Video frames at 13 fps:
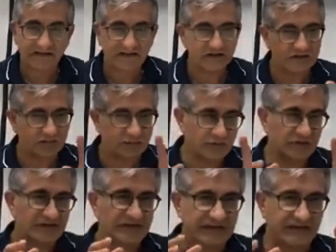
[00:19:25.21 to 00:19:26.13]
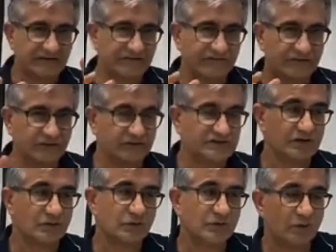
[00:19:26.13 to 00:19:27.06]
You really get the feel.
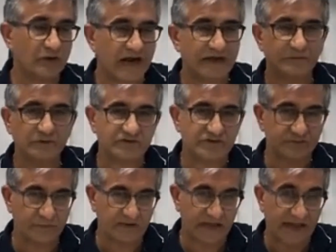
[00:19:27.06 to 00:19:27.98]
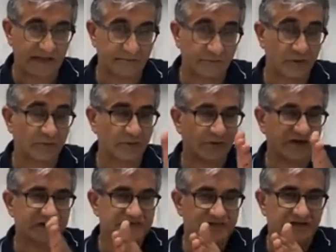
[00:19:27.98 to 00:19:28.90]
So we were able to plan a proper
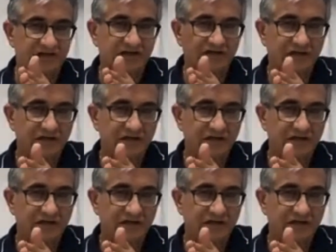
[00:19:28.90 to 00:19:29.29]
exit